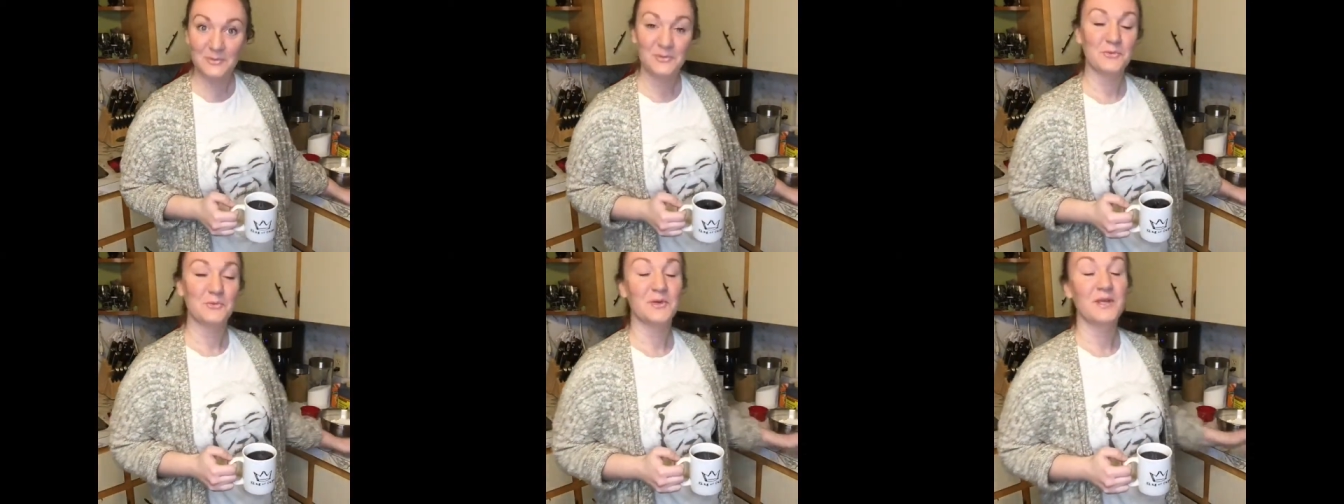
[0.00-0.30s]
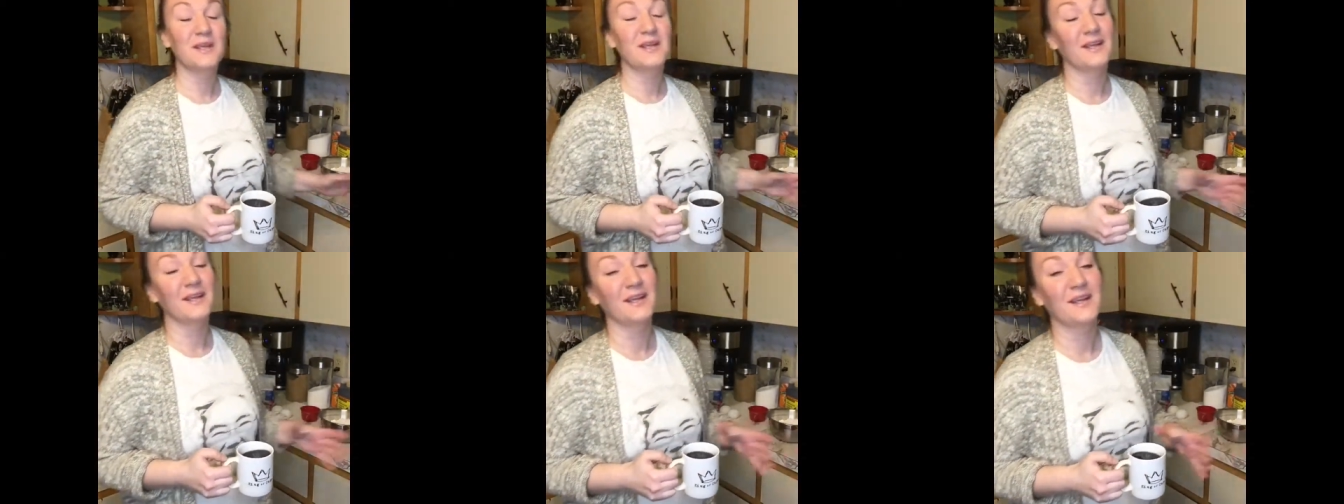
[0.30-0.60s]

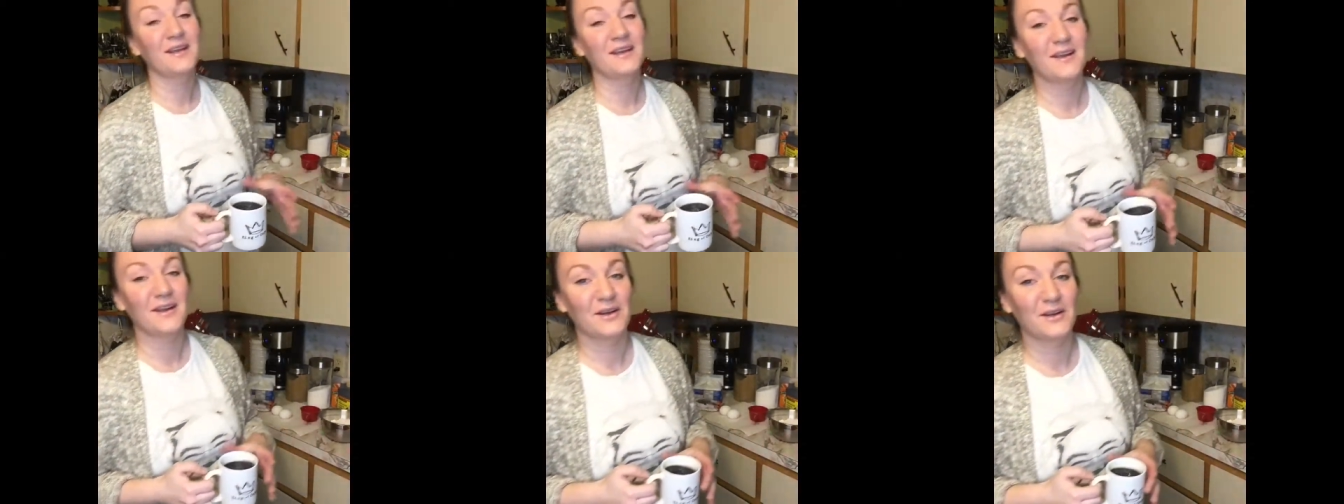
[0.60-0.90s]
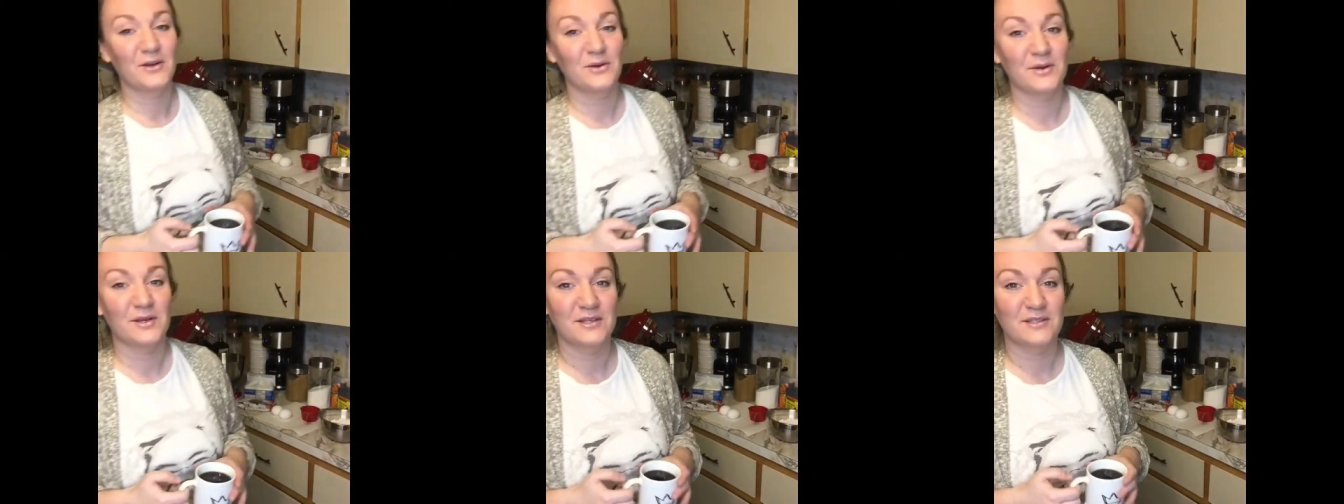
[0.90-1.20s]
we are
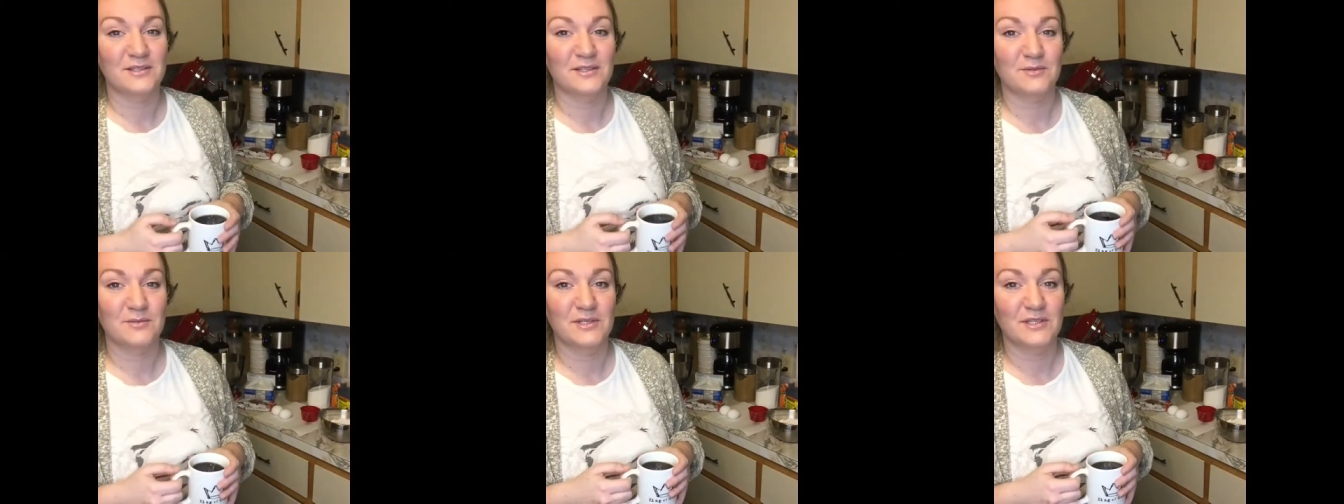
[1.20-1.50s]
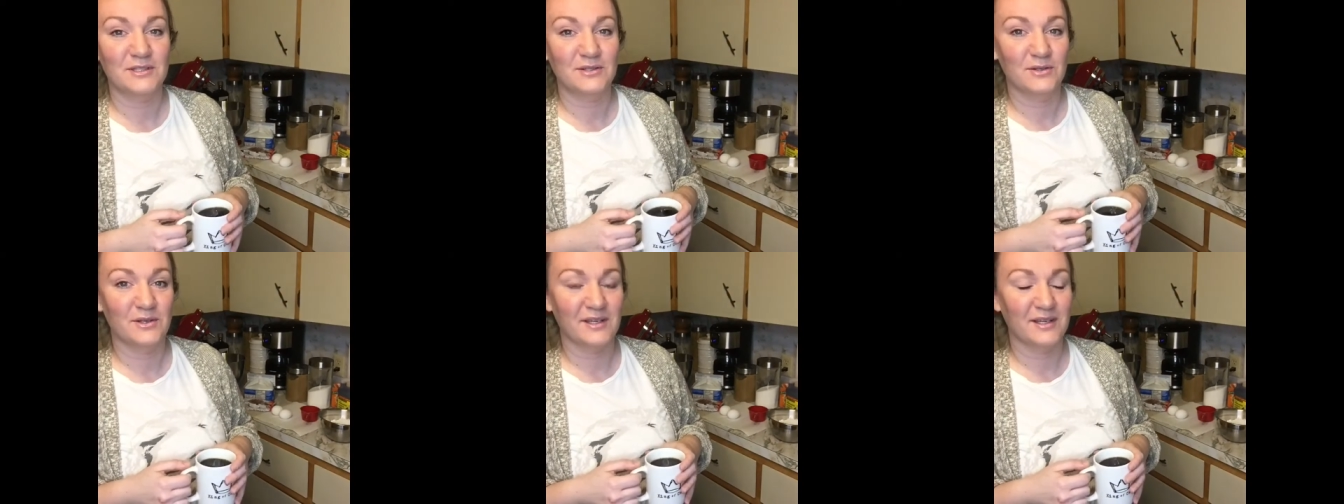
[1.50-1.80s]
going to be
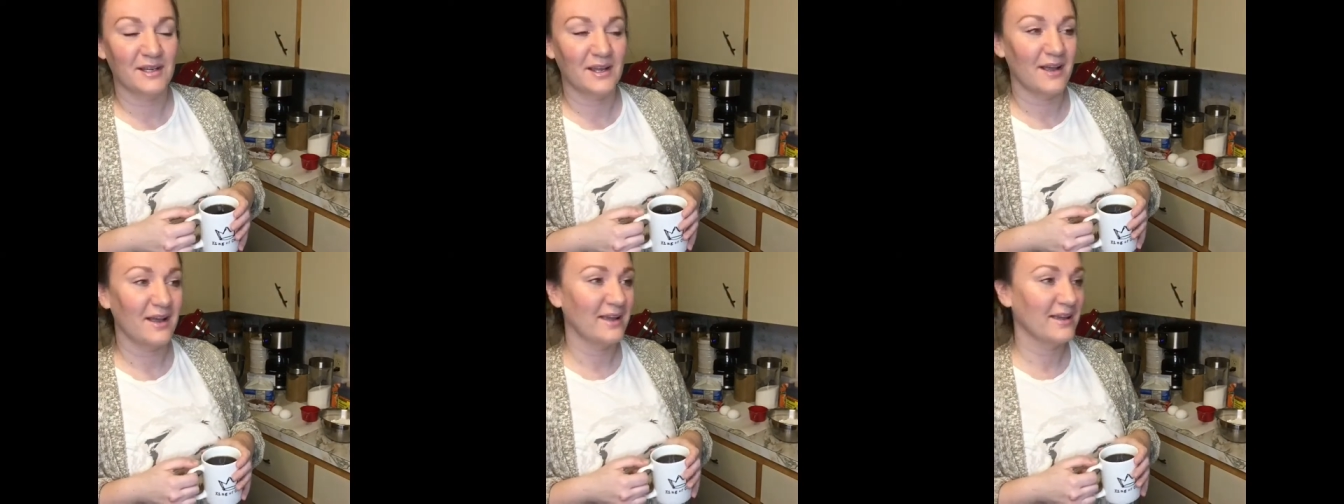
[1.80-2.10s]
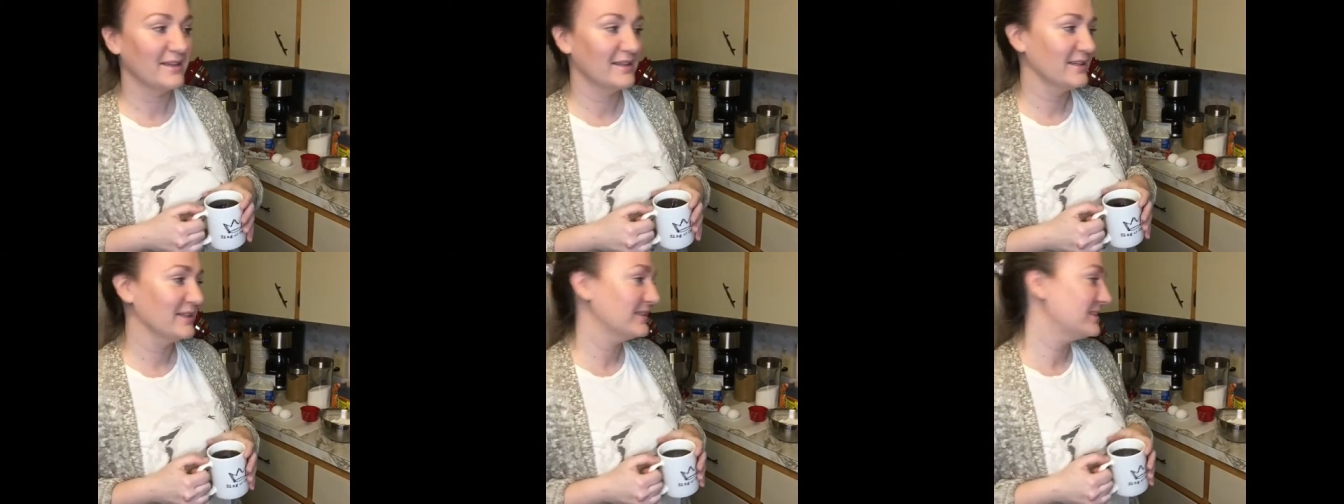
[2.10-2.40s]
doing,
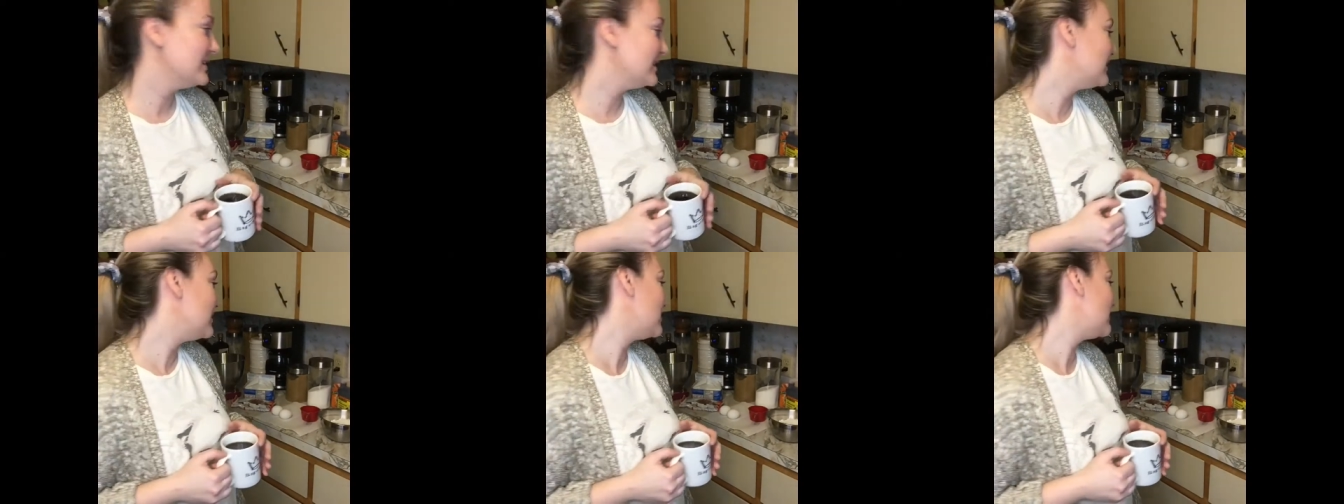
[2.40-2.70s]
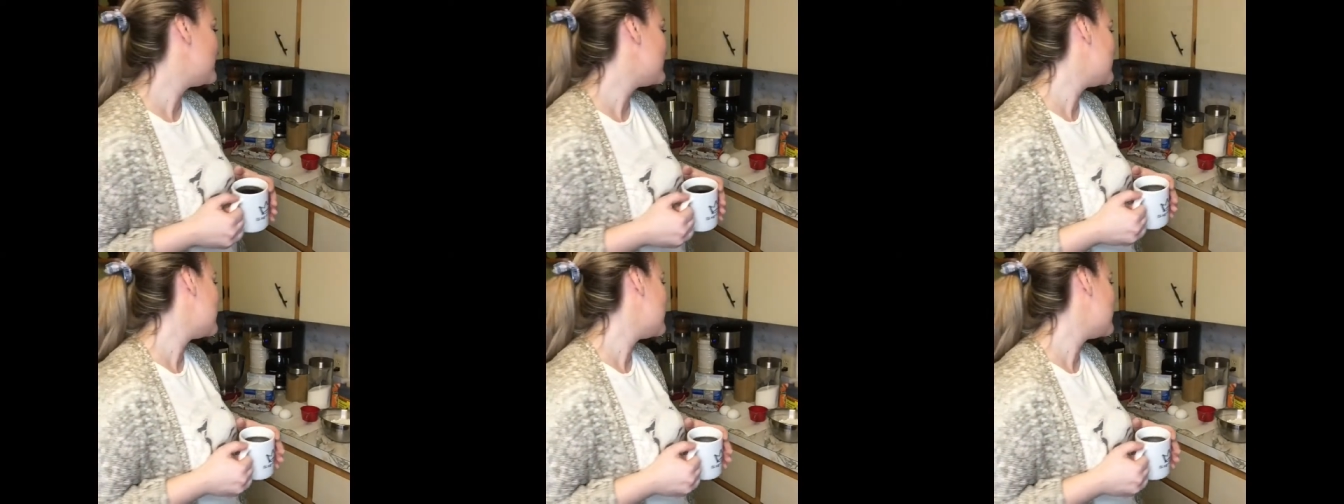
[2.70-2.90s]
I didn't know what